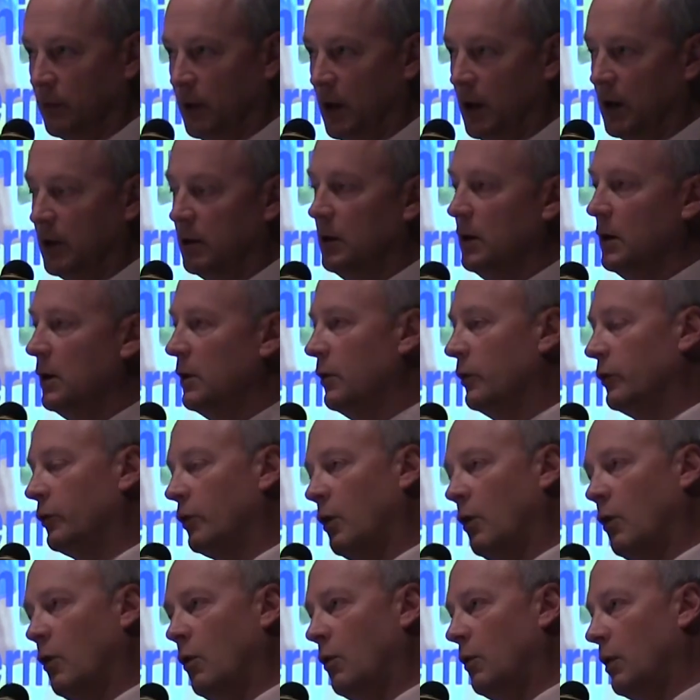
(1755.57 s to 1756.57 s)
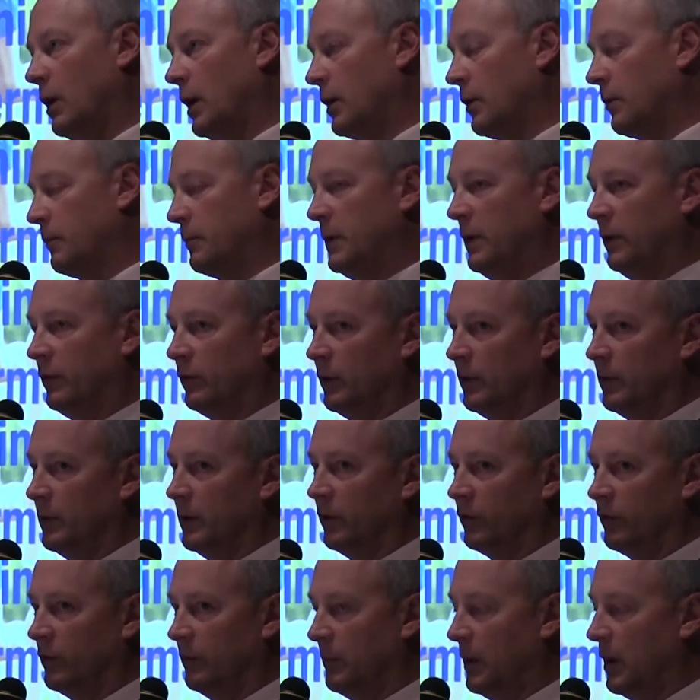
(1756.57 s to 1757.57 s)
Okay? There's a whole other piece on
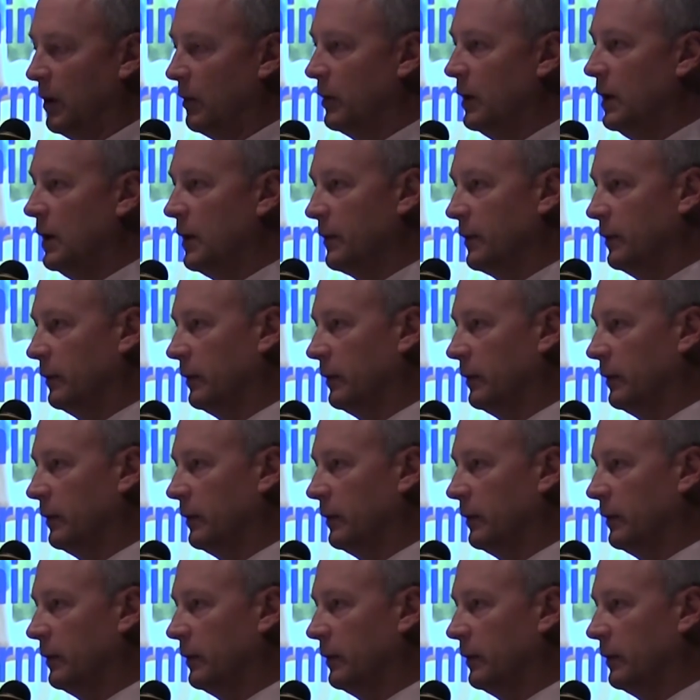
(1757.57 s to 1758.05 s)
this about